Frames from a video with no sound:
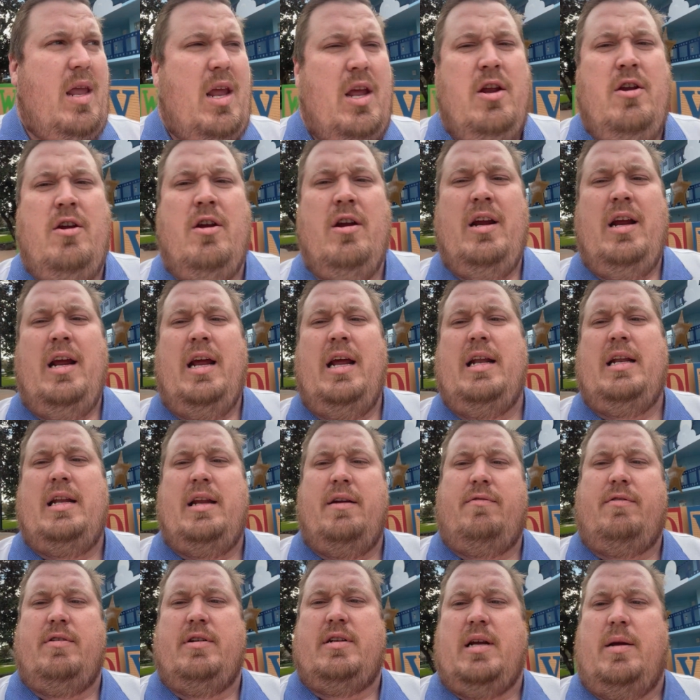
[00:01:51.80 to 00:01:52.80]
You can get
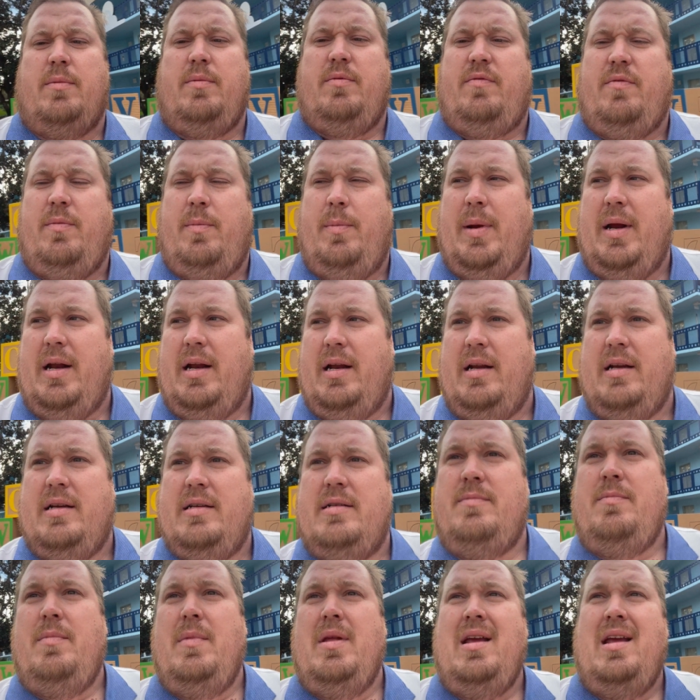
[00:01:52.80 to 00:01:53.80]
different type of amenities.
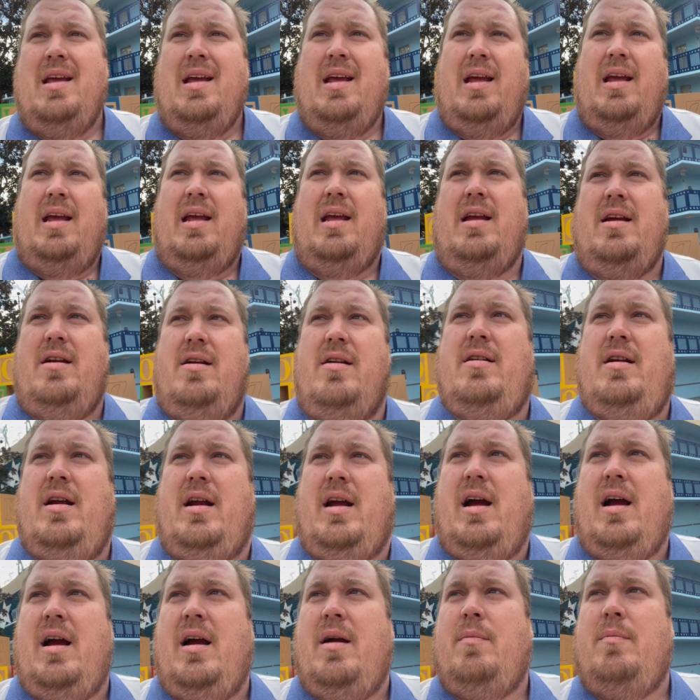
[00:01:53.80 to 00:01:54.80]
Here,
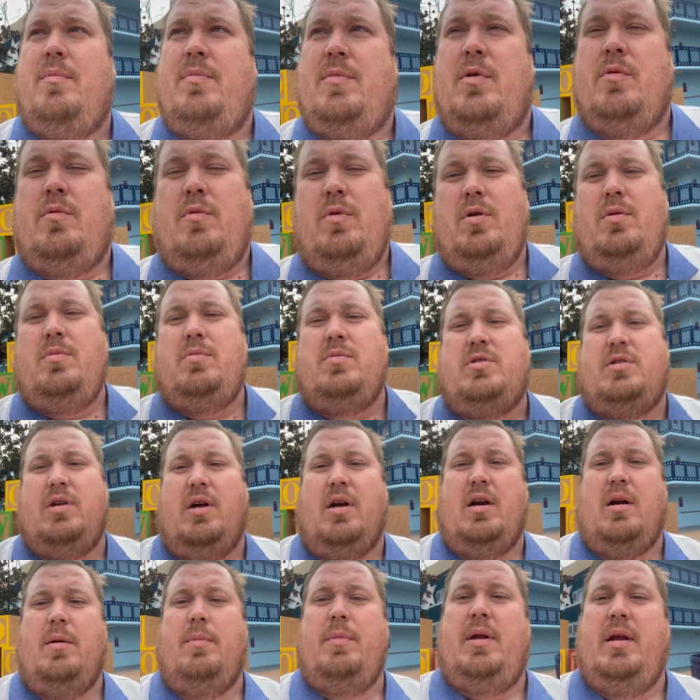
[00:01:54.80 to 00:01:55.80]
the rooms are
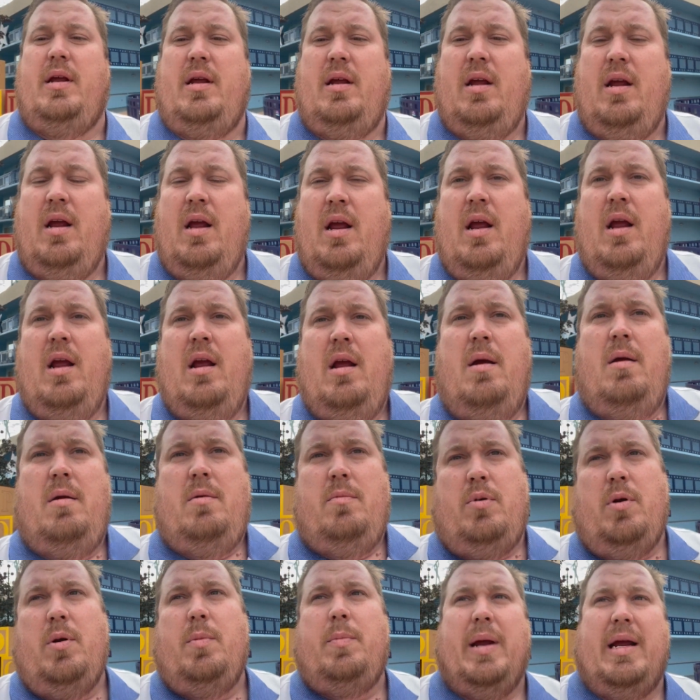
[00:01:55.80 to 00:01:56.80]
going to be
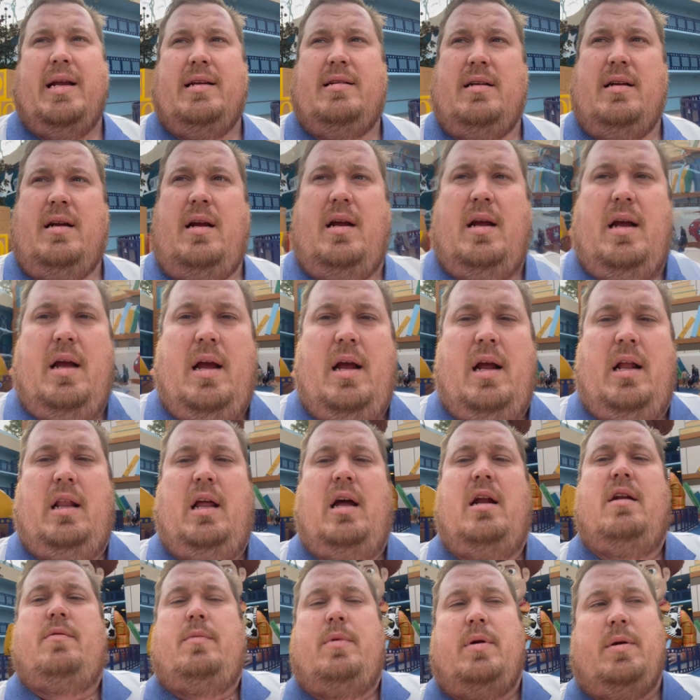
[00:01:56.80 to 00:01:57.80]
pretty basic. A
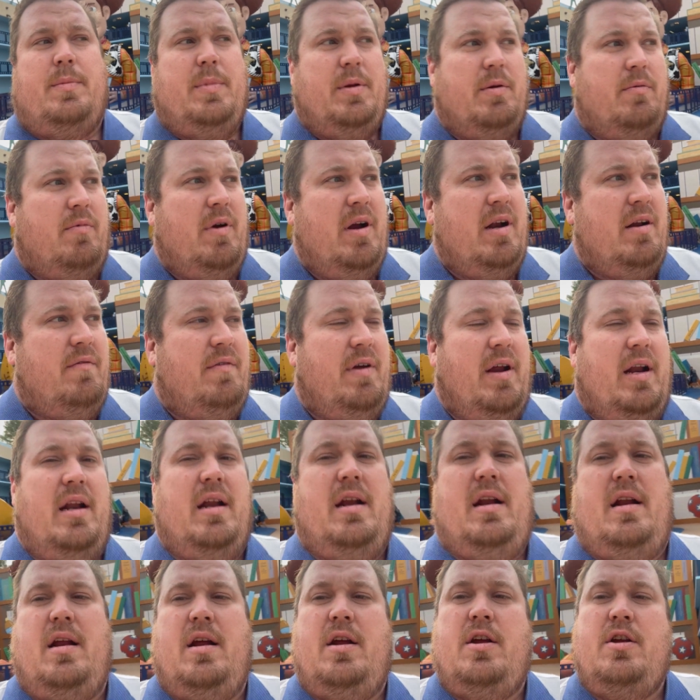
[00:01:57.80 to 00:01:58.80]
lot of them have been
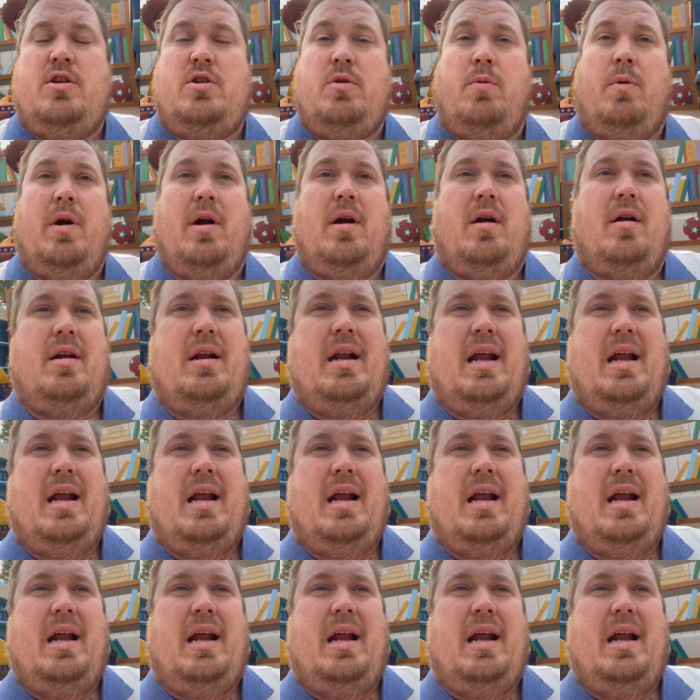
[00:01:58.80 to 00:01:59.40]
renovated to where it